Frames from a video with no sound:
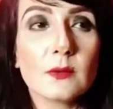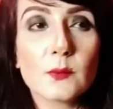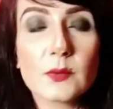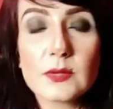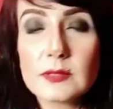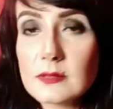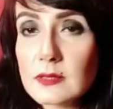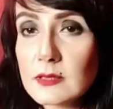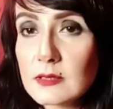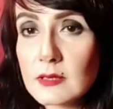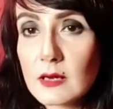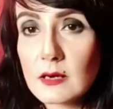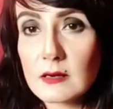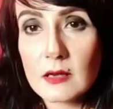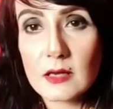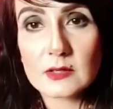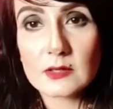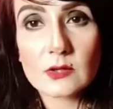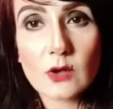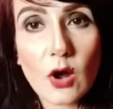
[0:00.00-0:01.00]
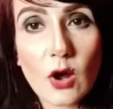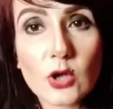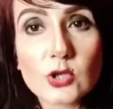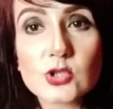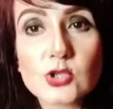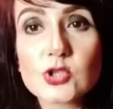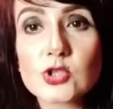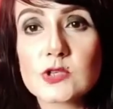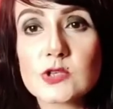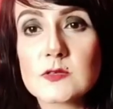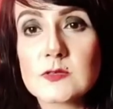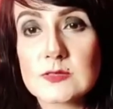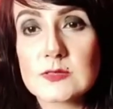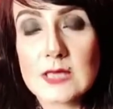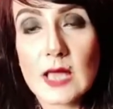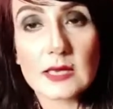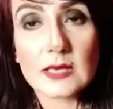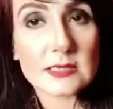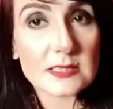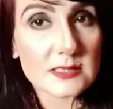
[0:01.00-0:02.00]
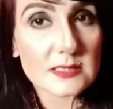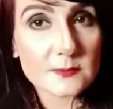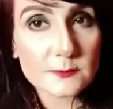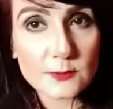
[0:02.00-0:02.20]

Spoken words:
within our unconscious, that is